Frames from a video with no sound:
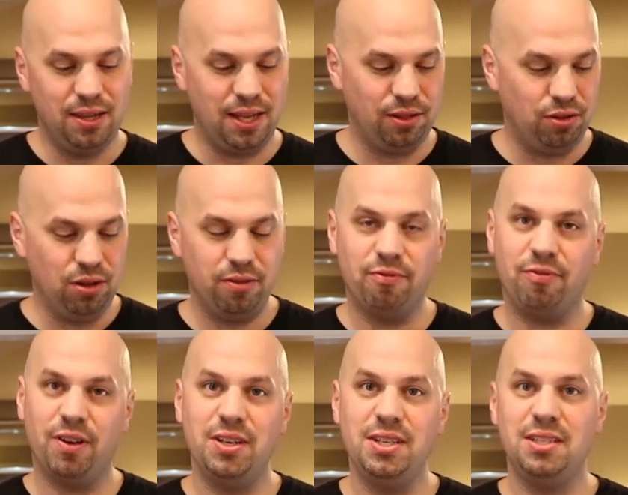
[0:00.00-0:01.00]
They look
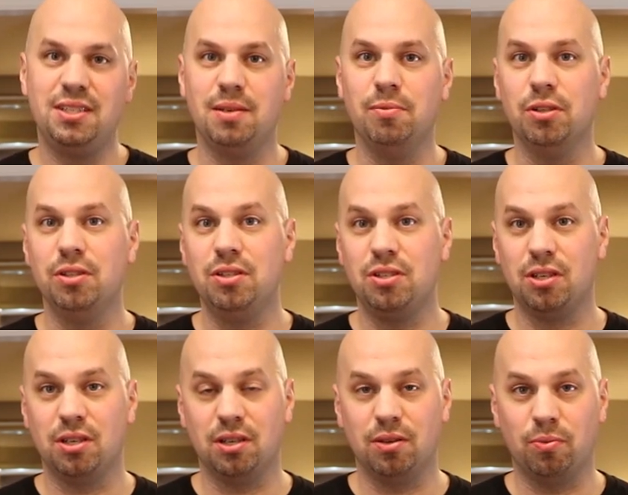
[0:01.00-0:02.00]
very similar
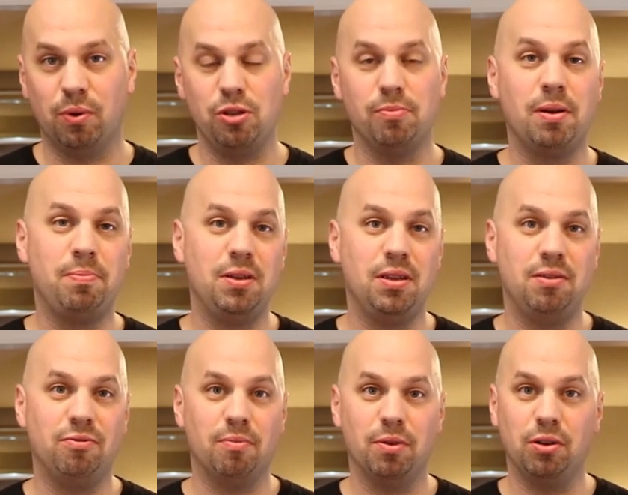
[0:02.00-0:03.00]
to what you might be
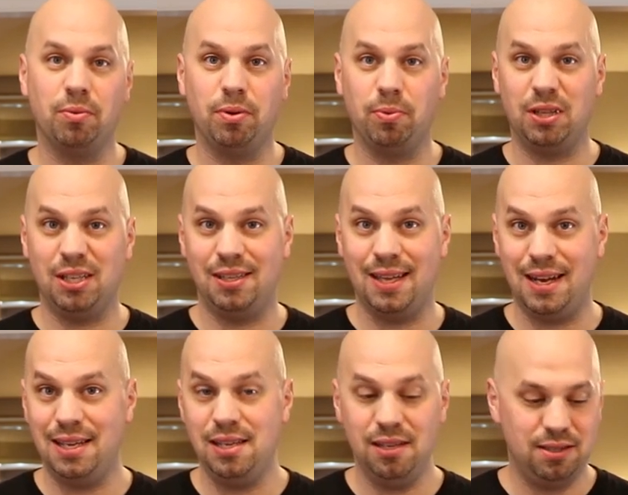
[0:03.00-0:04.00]
familiar with with the
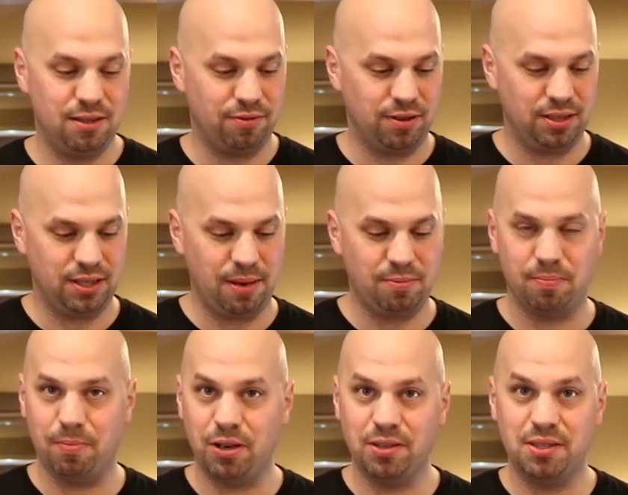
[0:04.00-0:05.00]
Yeti, different type of
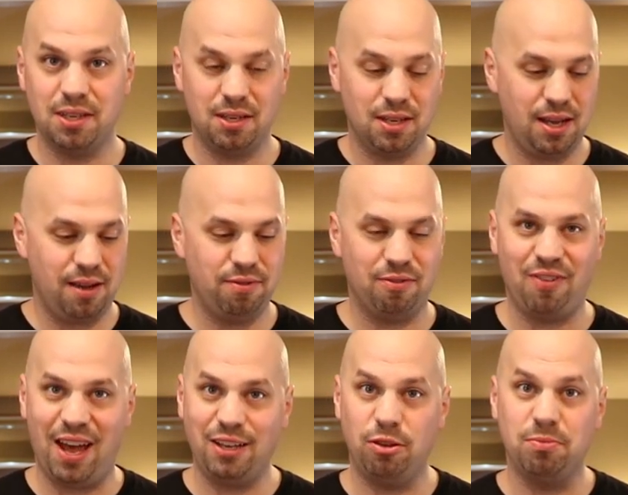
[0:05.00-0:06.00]
mugs that they have, the
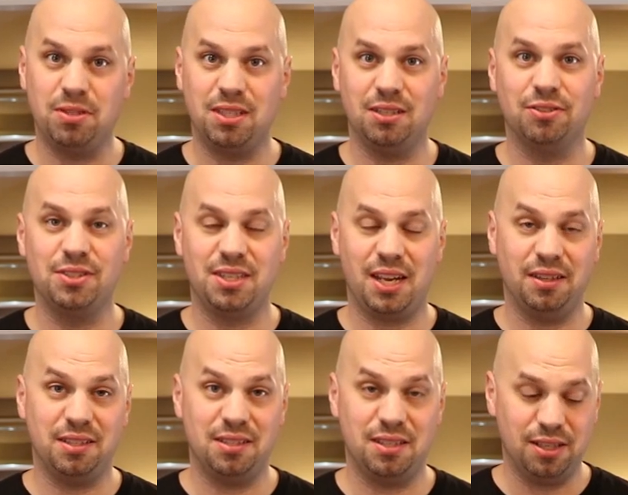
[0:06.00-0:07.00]
vacuum sealed
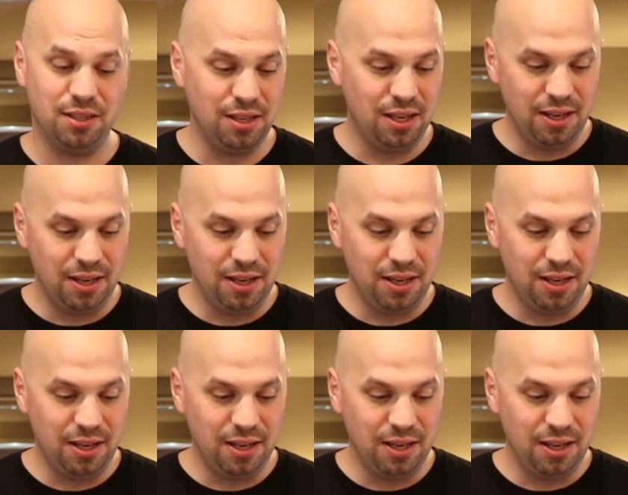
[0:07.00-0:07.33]
stainless steel.